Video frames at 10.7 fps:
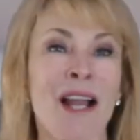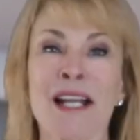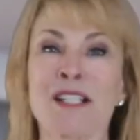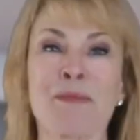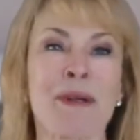
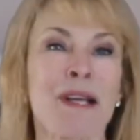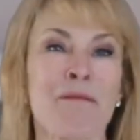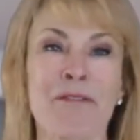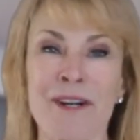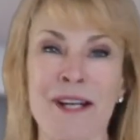clients
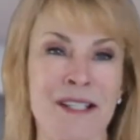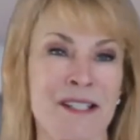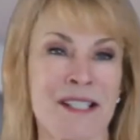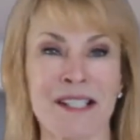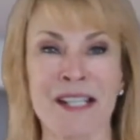become
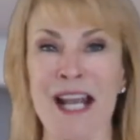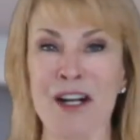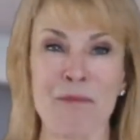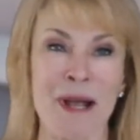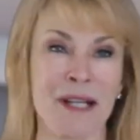friends and
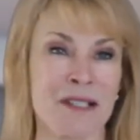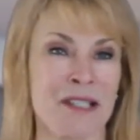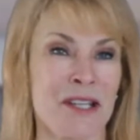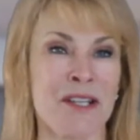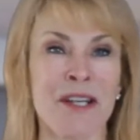count on my
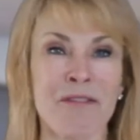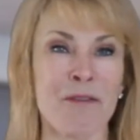continued